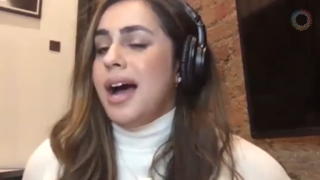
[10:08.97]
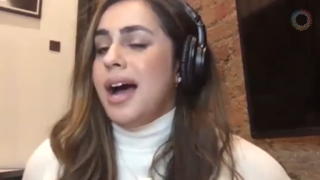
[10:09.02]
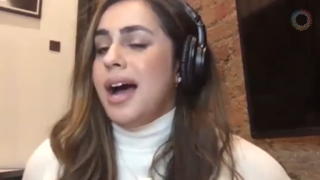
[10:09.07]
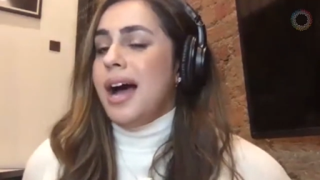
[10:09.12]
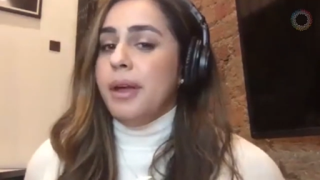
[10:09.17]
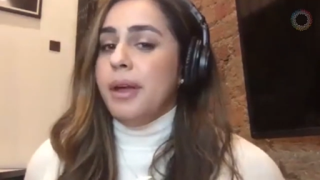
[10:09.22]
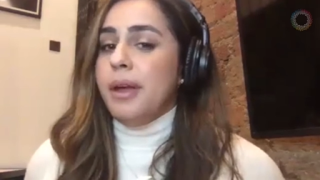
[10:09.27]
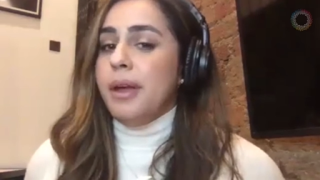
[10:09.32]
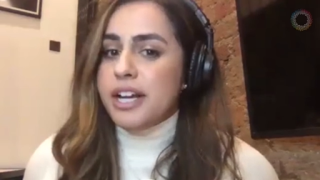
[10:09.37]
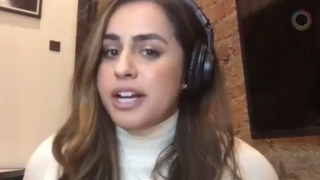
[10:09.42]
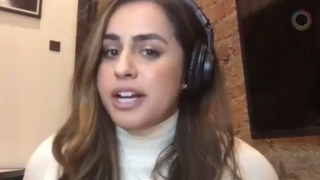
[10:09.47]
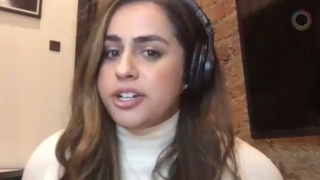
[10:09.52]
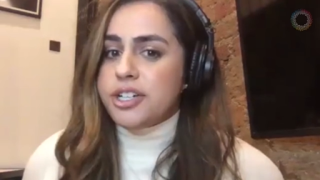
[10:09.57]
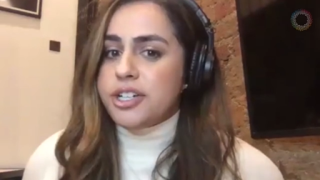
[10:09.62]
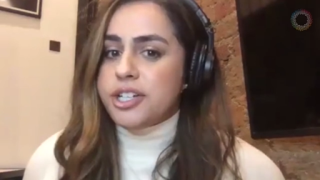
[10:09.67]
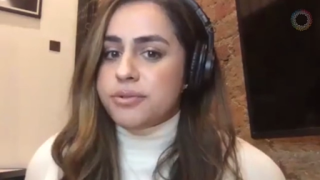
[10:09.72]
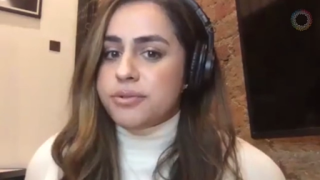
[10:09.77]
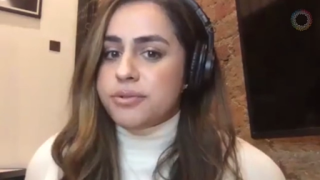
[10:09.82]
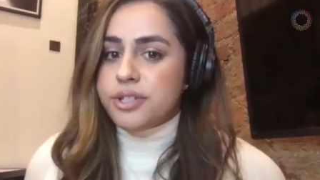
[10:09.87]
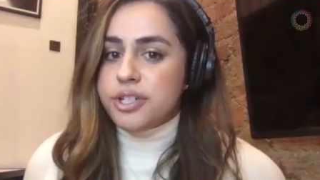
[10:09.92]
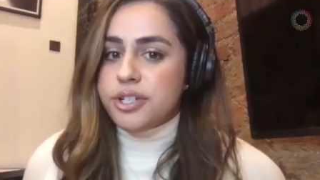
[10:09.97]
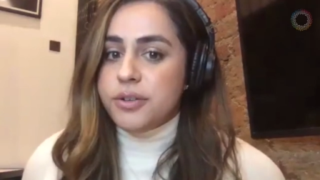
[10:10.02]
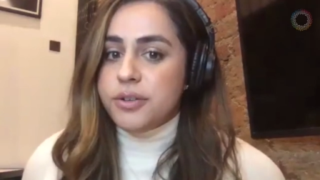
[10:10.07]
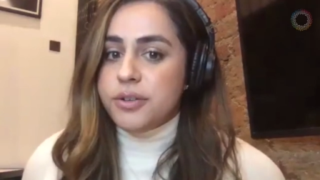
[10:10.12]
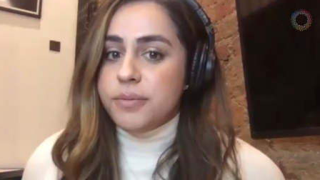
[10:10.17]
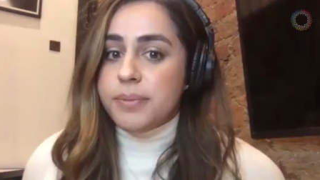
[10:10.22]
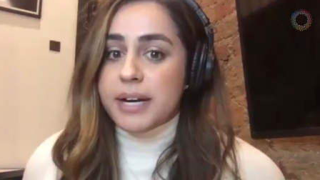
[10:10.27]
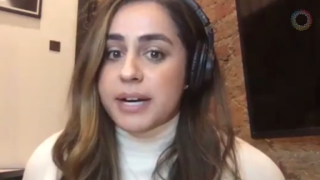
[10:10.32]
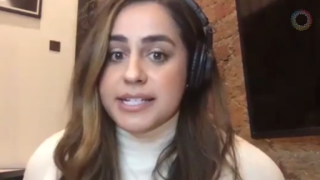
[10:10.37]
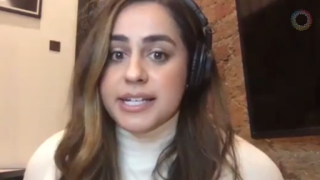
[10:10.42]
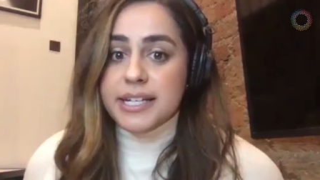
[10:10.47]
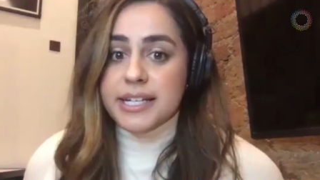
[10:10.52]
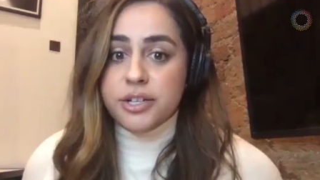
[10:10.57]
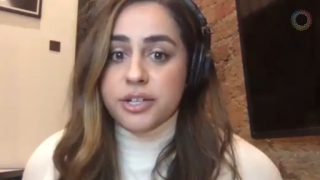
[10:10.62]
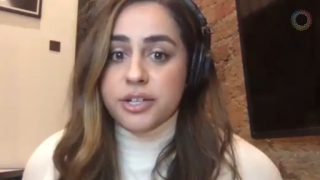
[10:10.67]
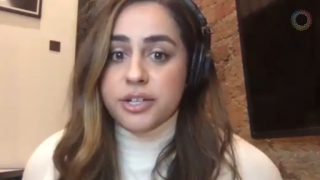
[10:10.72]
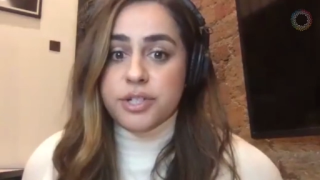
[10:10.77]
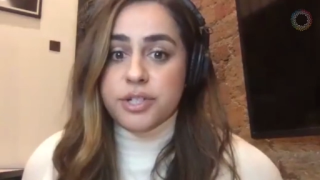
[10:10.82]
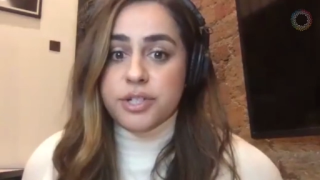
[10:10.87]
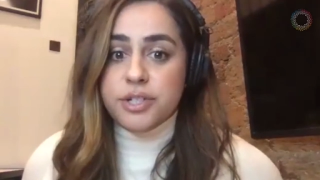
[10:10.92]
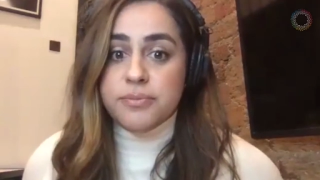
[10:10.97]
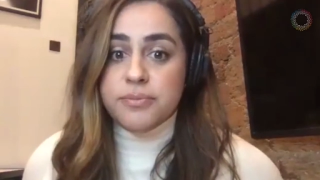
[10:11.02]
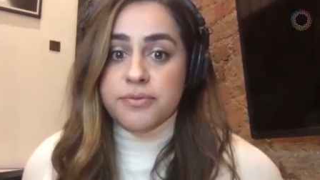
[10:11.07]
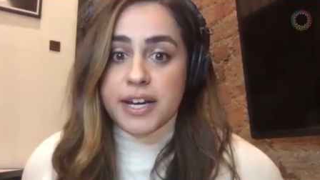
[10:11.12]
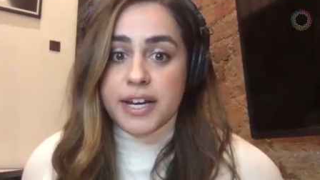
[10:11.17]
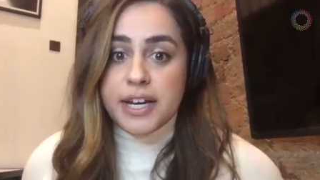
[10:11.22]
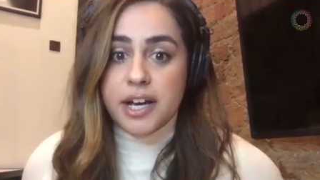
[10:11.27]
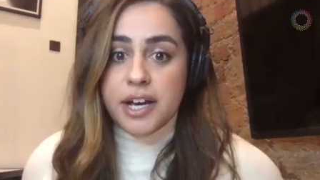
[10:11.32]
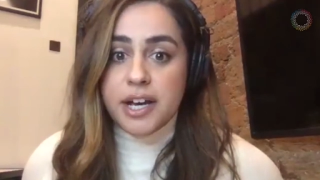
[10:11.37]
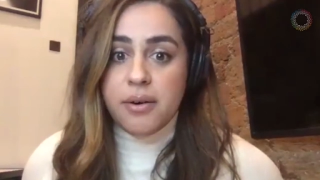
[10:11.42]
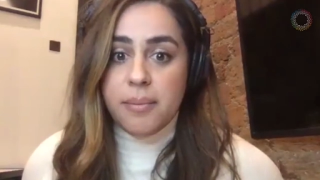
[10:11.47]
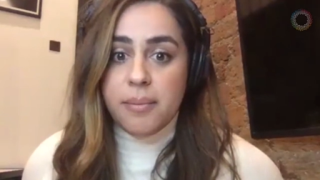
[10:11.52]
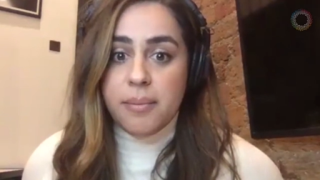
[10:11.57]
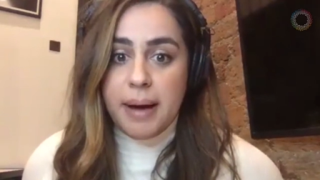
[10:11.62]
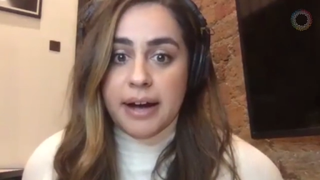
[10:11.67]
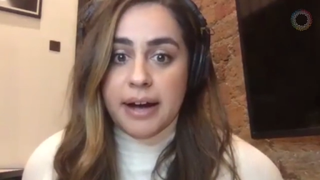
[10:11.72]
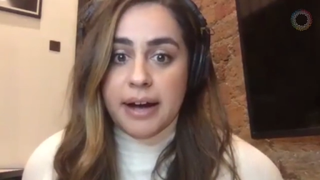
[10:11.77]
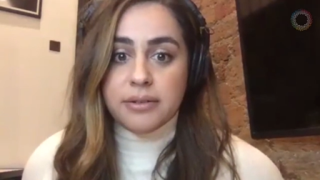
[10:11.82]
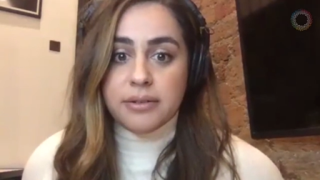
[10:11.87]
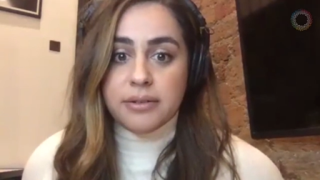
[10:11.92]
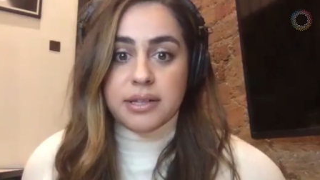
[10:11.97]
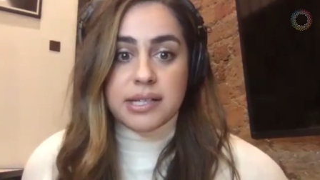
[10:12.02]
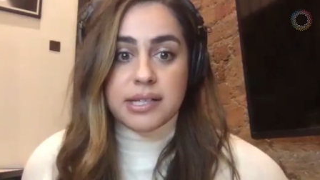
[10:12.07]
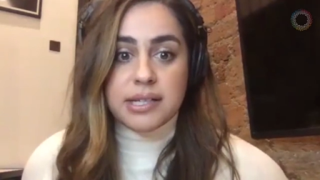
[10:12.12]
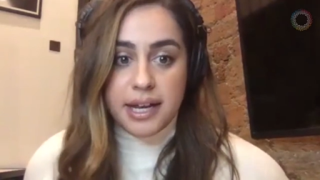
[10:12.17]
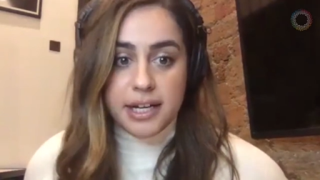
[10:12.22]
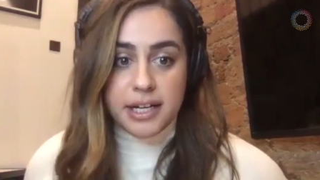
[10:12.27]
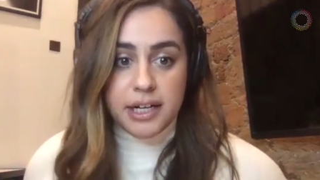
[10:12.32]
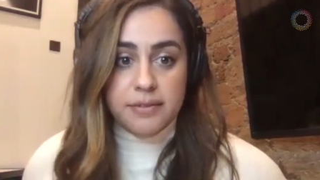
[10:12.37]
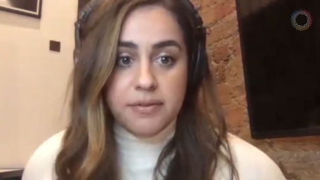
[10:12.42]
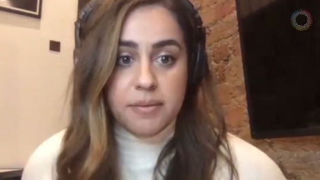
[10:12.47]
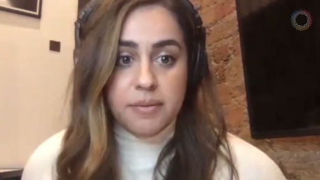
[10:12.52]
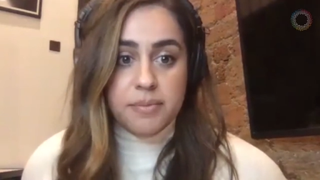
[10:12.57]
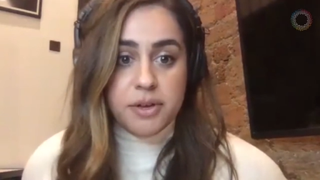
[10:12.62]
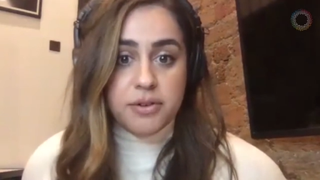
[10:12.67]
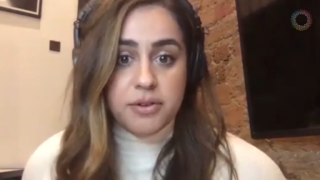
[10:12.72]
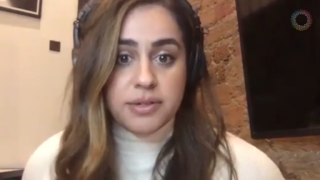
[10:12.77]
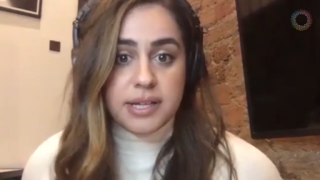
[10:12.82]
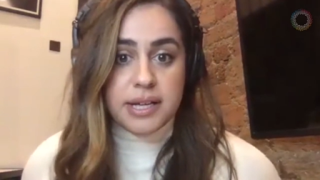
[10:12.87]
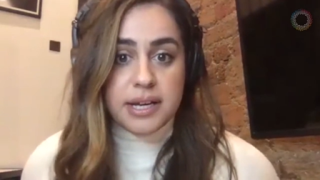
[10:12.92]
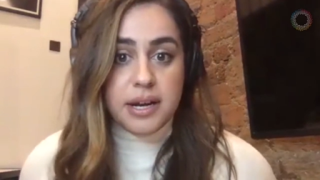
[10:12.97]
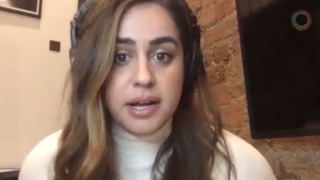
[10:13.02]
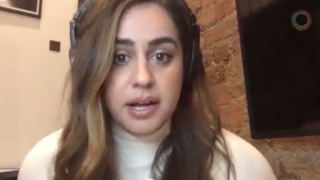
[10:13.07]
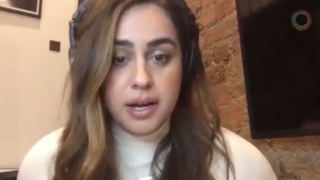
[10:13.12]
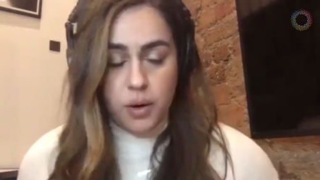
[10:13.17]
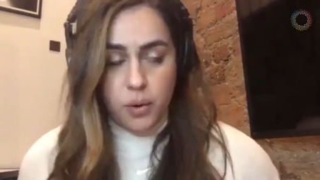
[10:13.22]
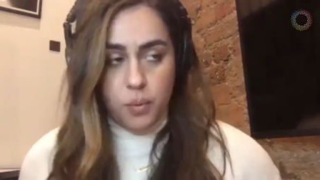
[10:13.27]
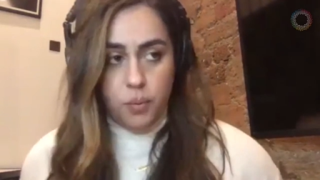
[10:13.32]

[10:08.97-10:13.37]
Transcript: I'm not really on YouTube, but I did a YouTube video about the cycle of abuse and